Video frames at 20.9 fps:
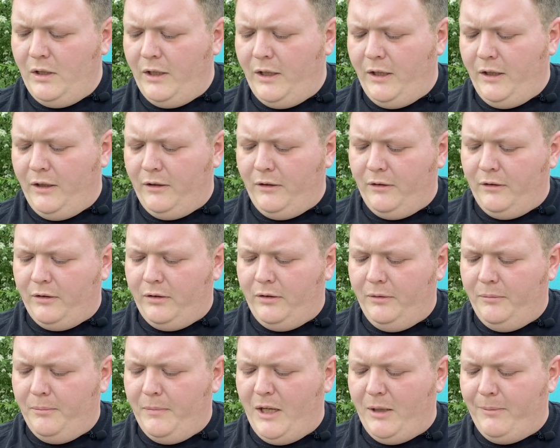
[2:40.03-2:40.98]
And
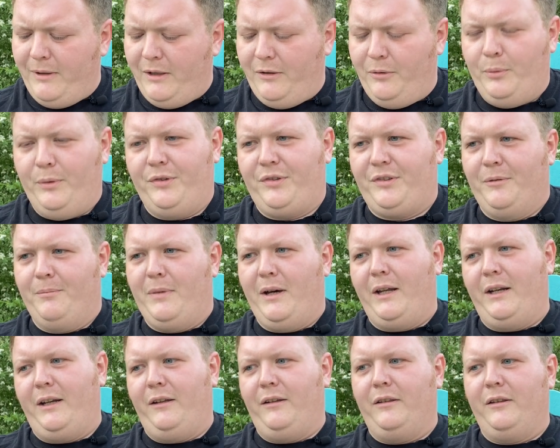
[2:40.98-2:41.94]
maybe it was
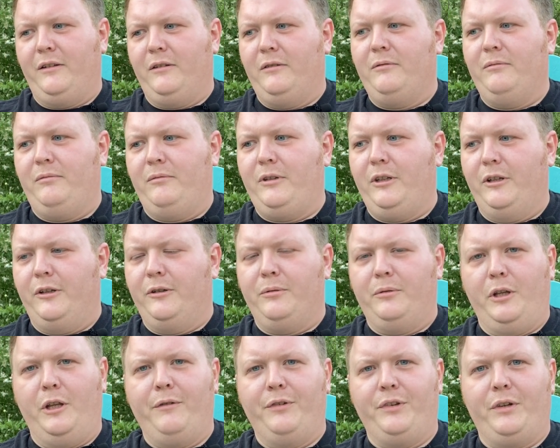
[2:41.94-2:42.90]
somebody that,
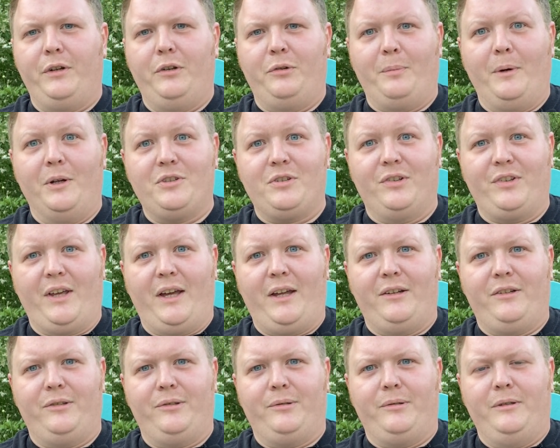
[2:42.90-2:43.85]
loves it as much as I
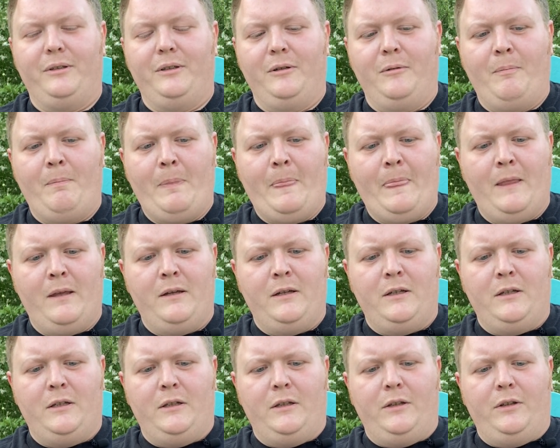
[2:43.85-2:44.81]
do.
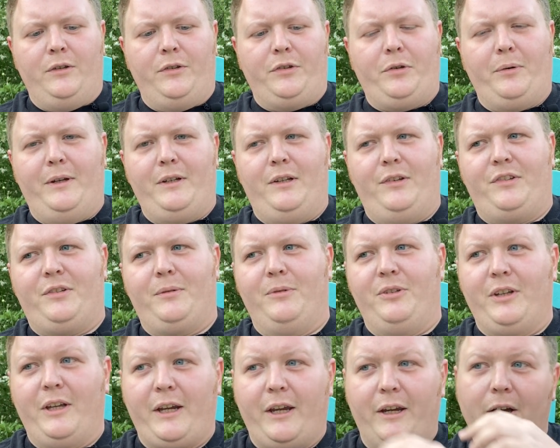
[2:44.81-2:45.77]
So I did some
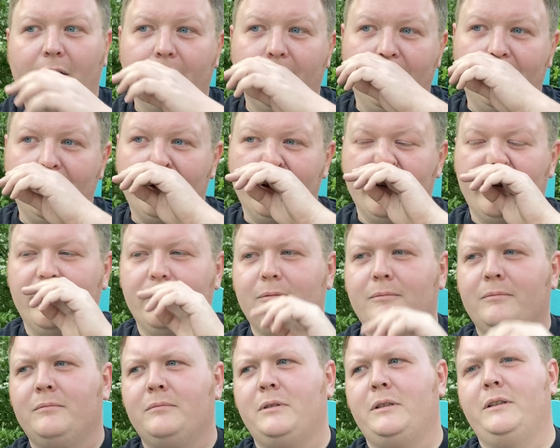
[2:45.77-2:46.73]
digging on the internet,
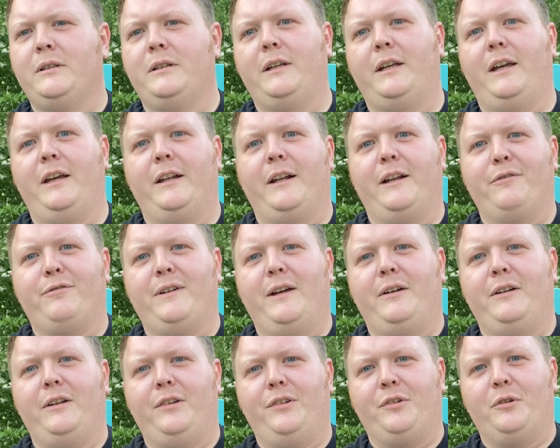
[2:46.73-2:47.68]
and I
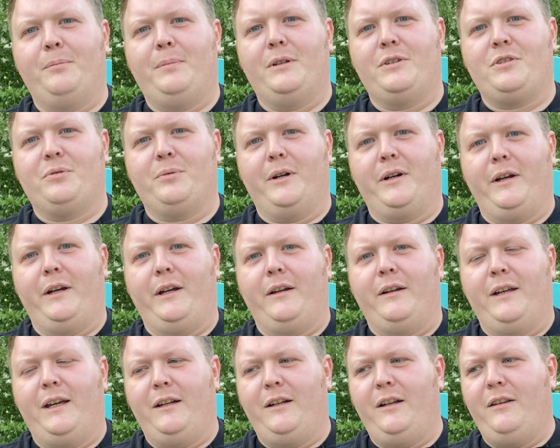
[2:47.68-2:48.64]
found his obituary.
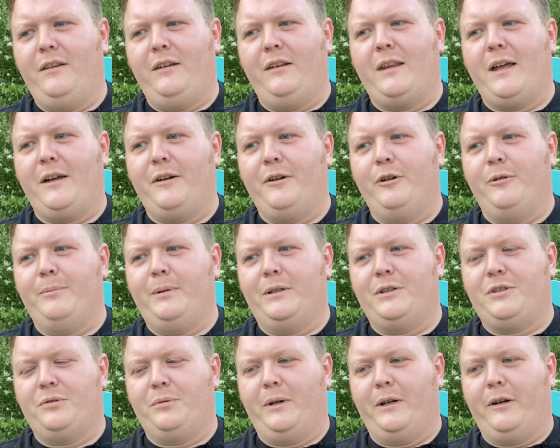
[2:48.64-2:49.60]
And in that
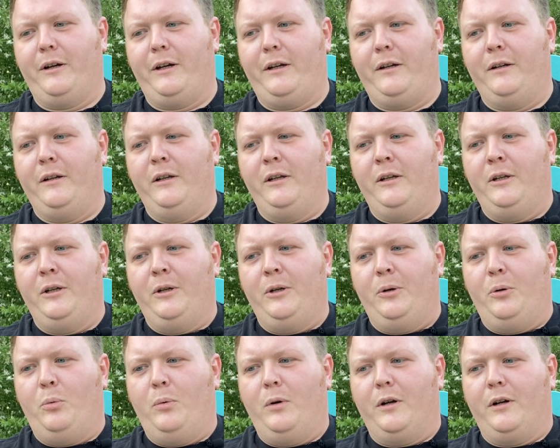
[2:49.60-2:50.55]
obituary
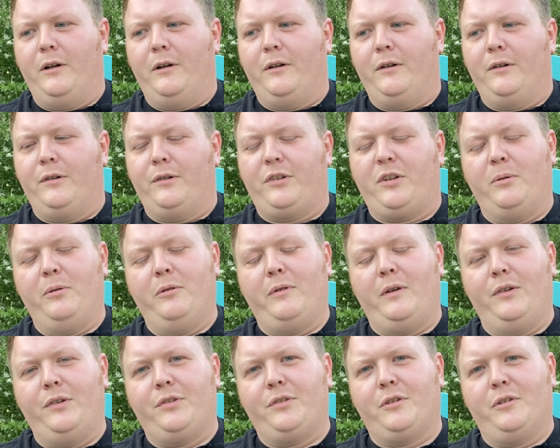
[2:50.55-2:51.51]
were some of
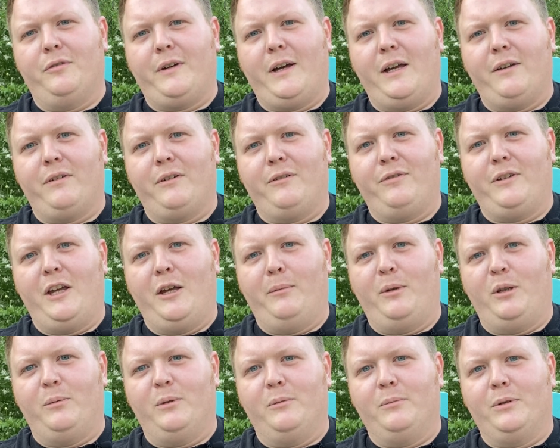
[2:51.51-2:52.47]
his surviving
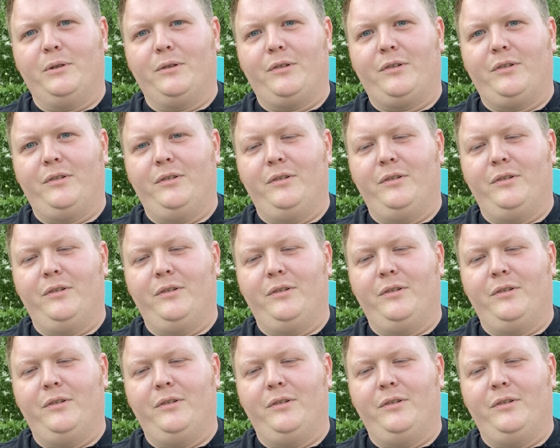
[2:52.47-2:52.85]
family members.